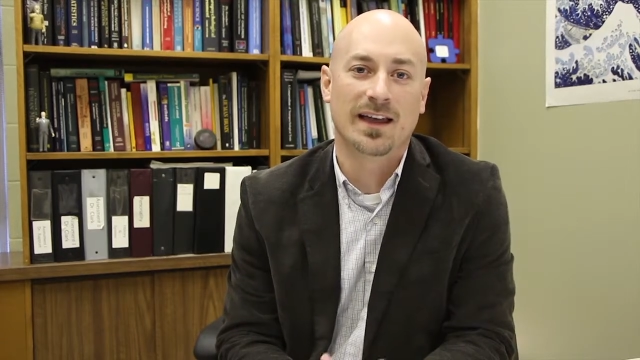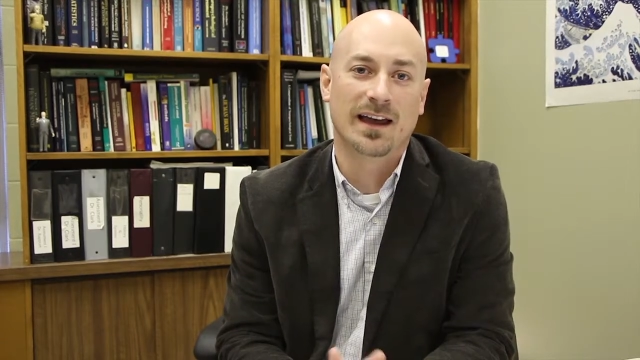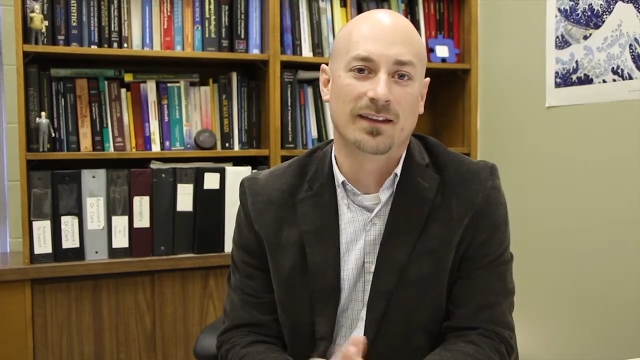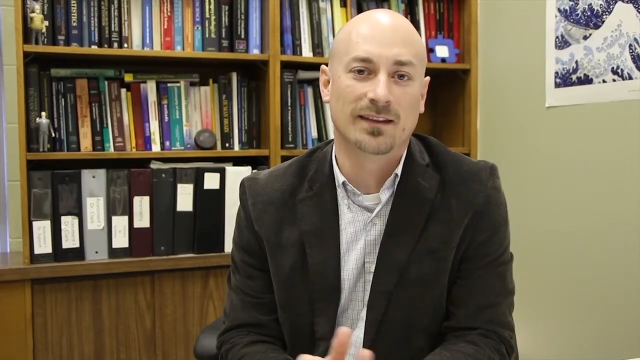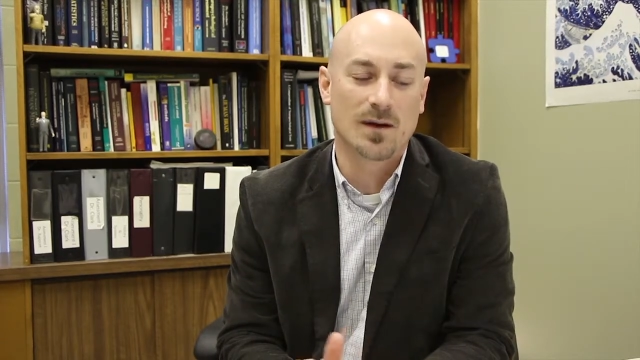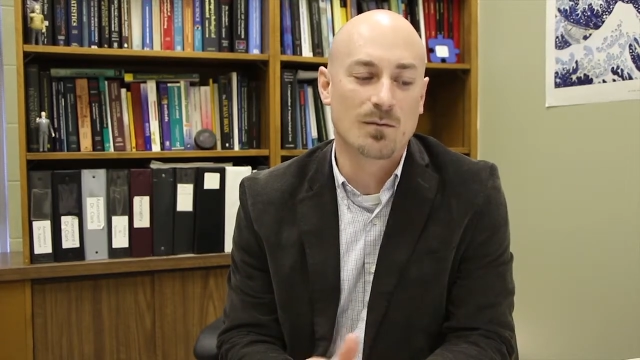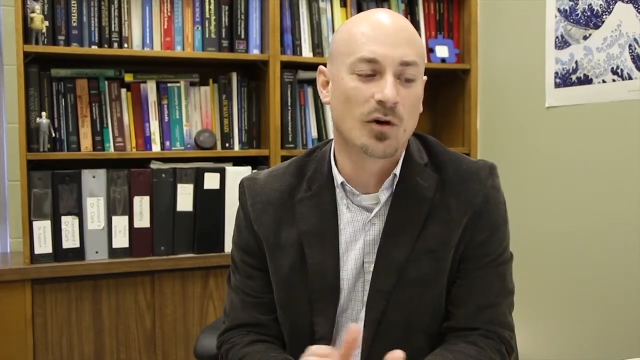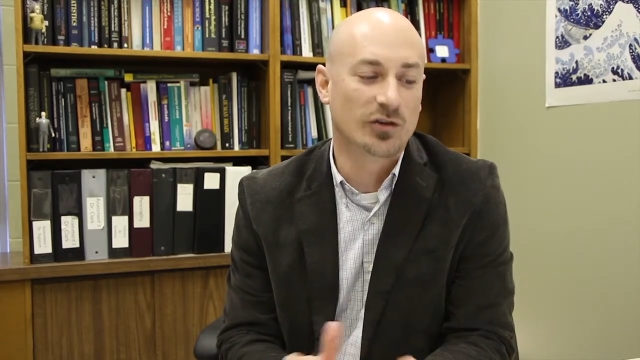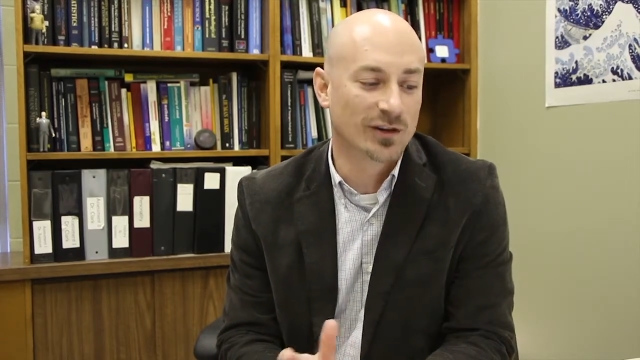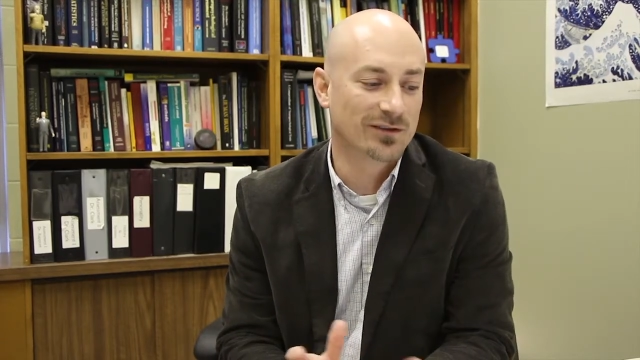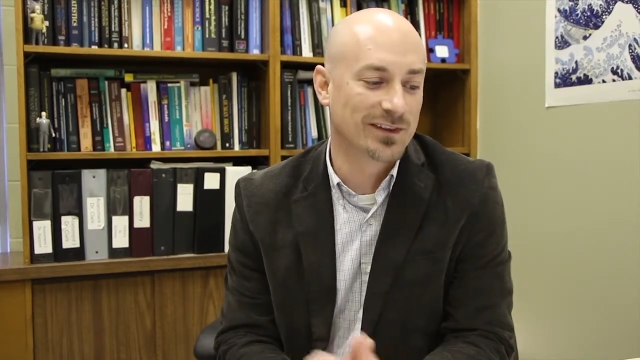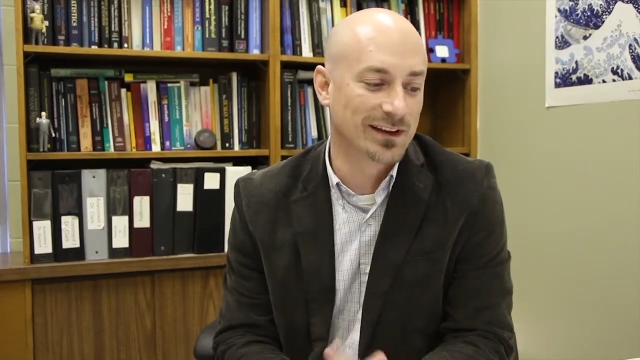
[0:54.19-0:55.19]
and the
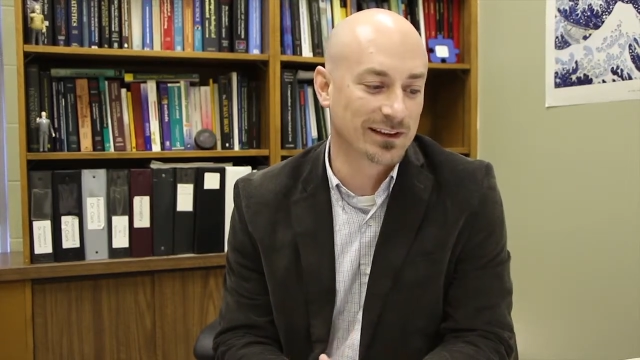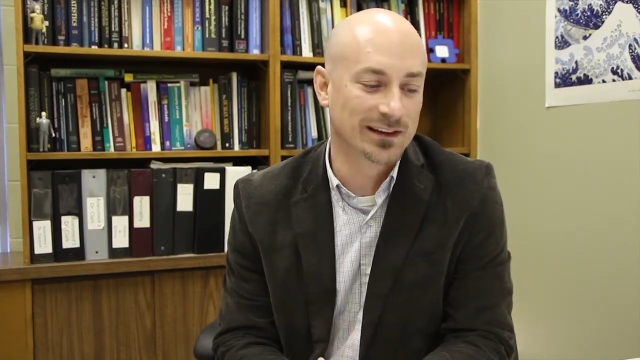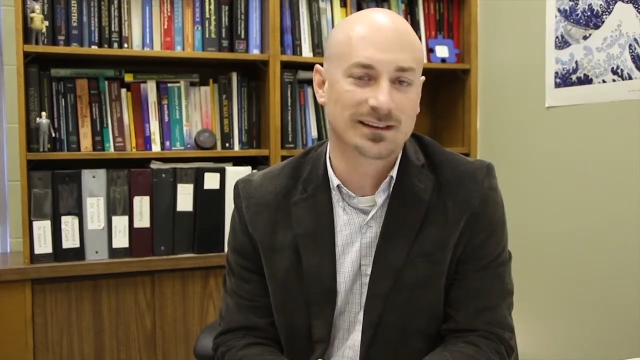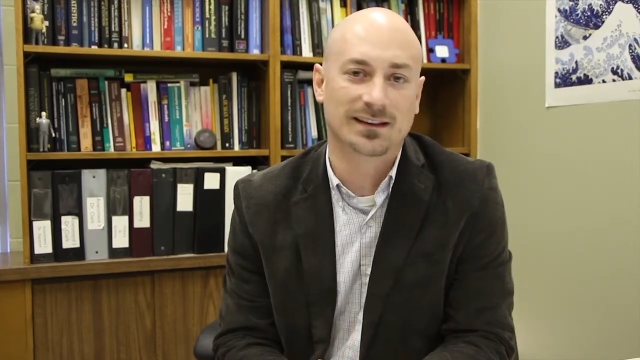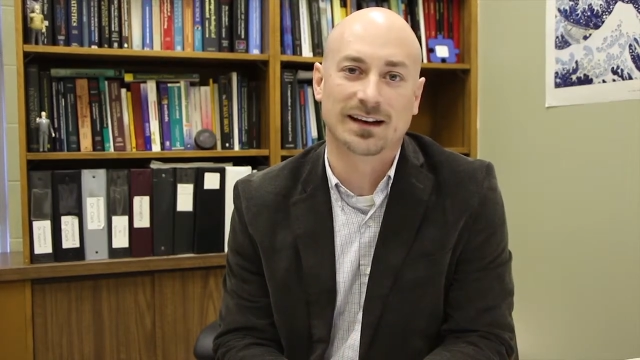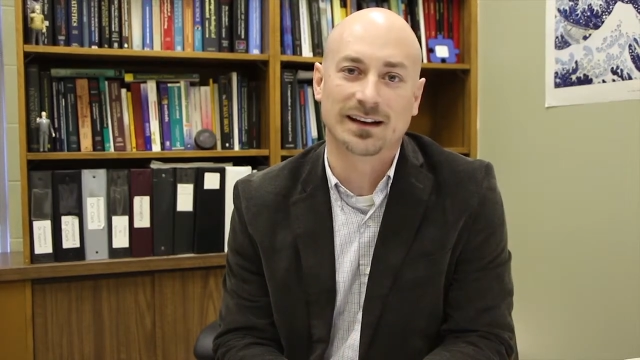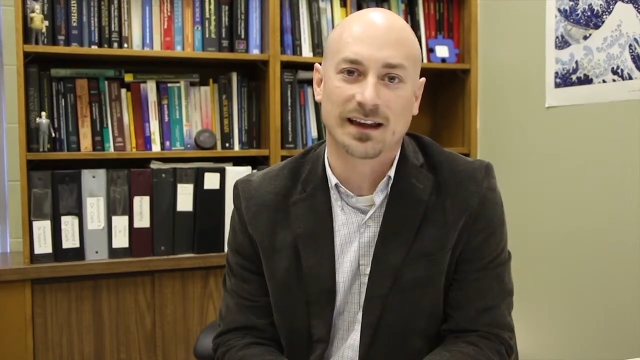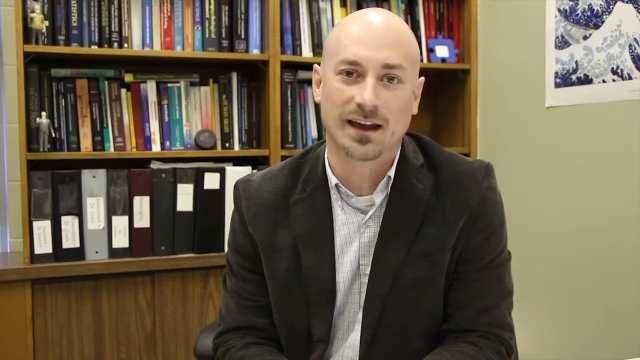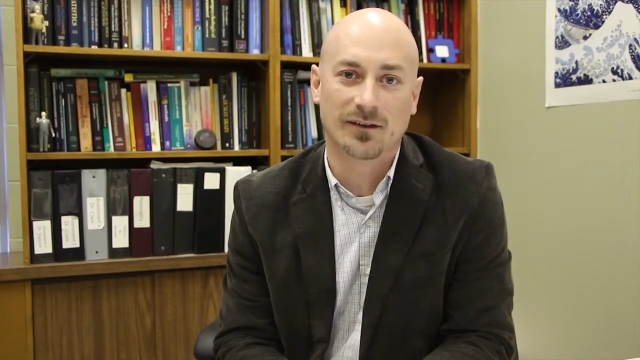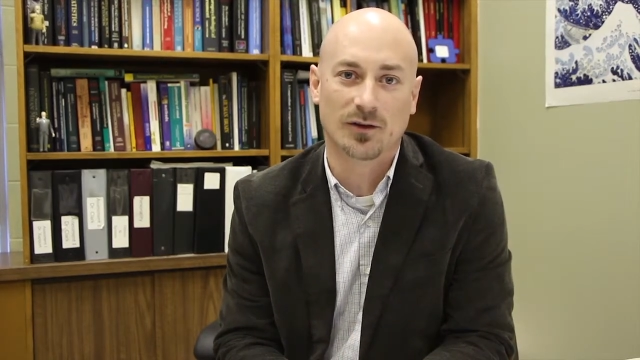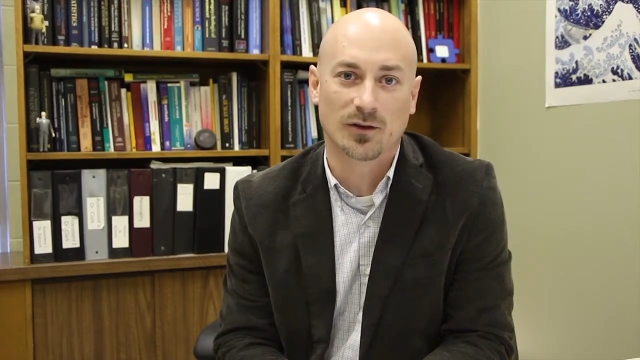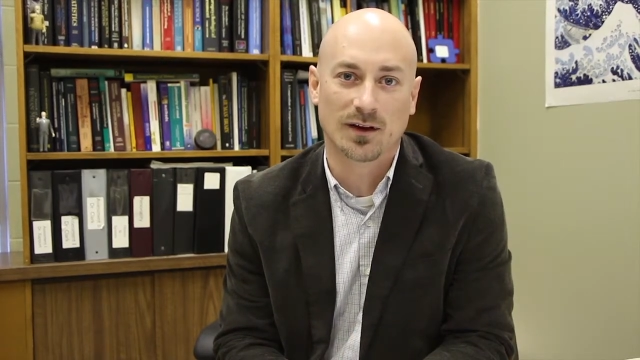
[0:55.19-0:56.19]
emotional feelings that it
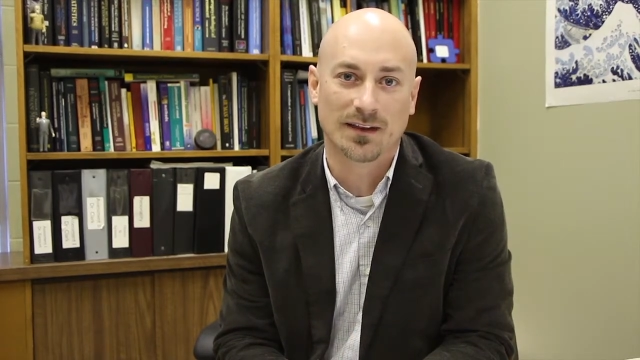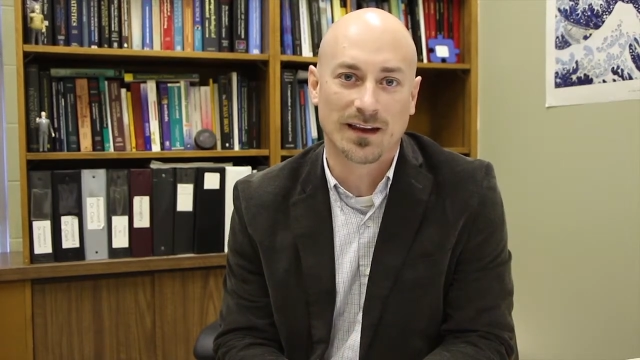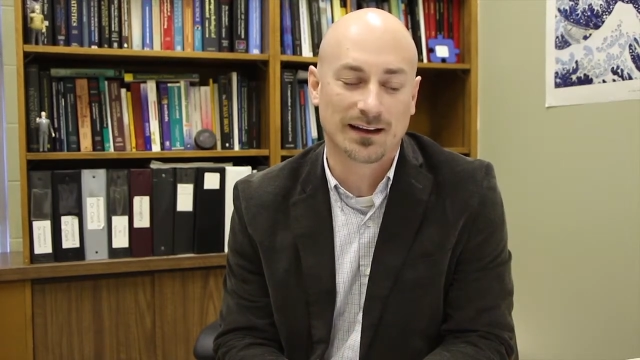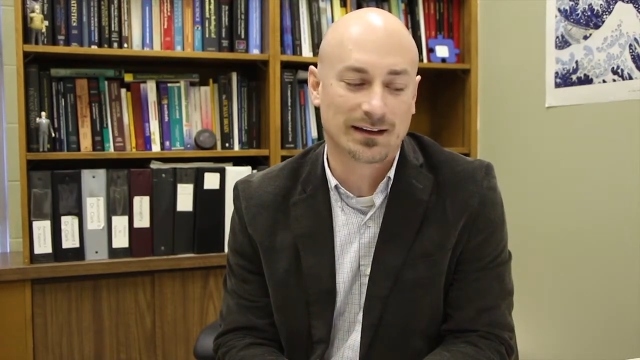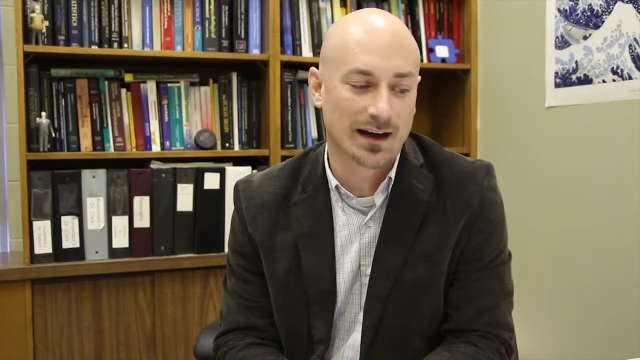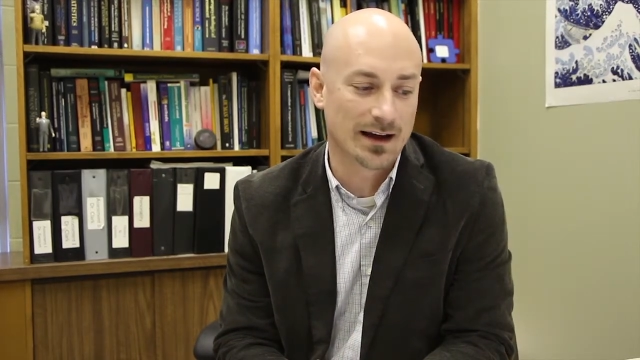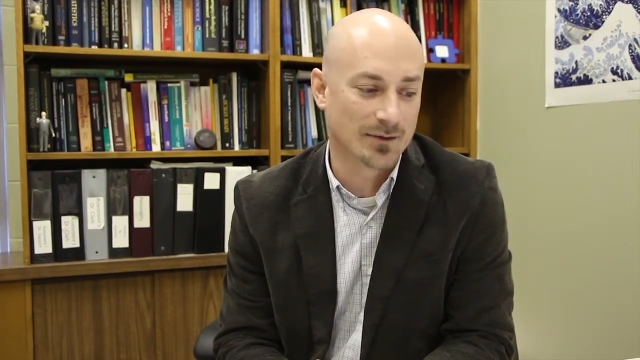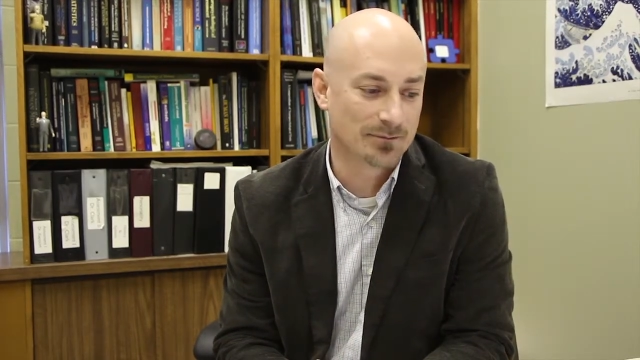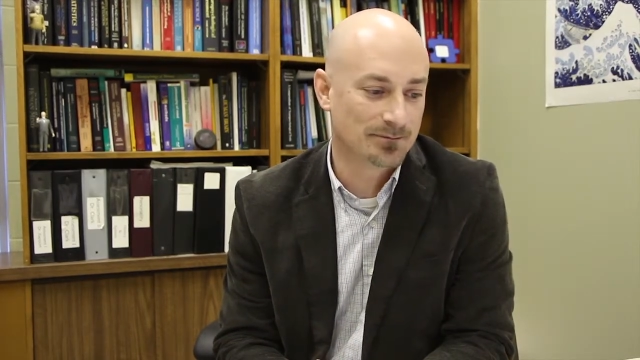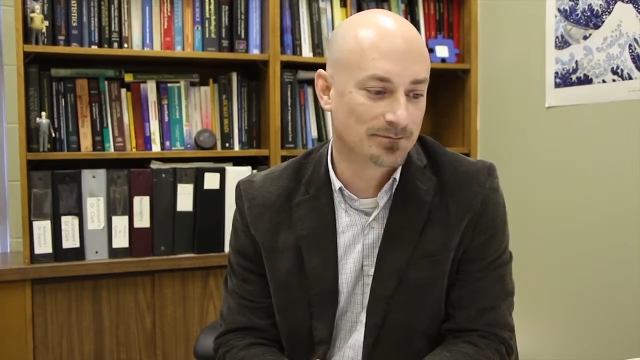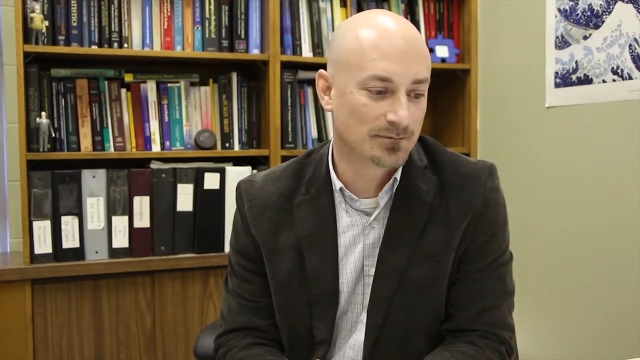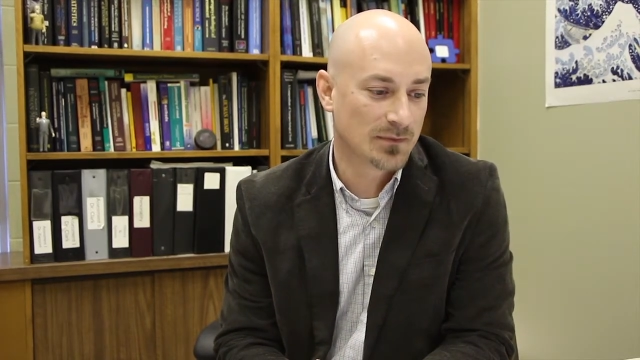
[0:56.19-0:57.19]
gave you at that time.